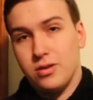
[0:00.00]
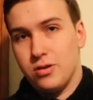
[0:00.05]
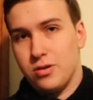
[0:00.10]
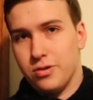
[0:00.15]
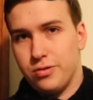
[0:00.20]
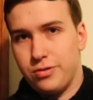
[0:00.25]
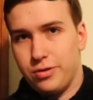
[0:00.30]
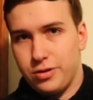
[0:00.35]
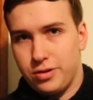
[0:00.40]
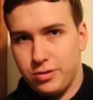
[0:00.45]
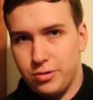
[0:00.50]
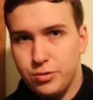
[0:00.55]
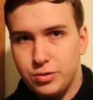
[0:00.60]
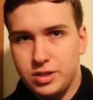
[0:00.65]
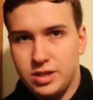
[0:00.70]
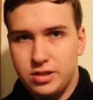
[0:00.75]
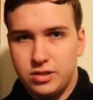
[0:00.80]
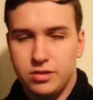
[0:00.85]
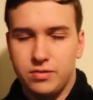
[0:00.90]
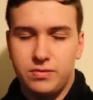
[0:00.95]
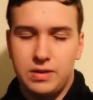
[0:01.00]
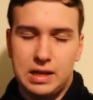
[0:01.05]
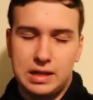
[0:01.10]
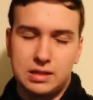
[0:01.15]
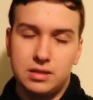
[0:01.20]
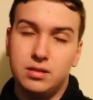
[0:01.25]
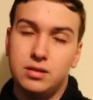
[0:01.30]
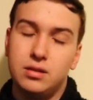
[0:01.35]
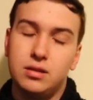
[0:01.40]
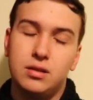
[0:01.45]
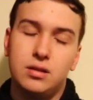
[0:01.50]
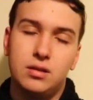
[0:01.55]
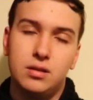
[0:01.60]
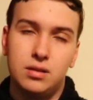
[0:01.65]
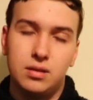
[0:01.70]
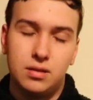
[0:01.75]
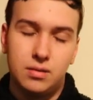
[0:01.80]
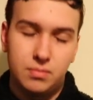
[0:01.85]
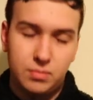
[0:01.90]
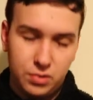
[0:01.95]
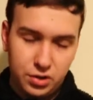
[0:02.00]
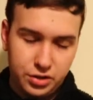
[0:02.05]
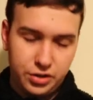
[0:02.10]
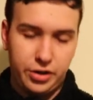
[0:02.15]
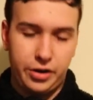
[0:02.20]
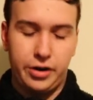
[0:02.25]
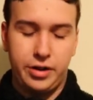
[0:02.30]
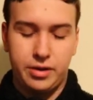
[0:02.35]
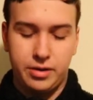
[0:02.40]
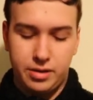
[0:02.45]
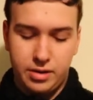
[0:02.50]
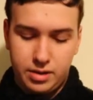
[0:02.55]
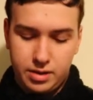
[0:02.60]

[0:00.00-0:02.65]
You can only use each effect per turn.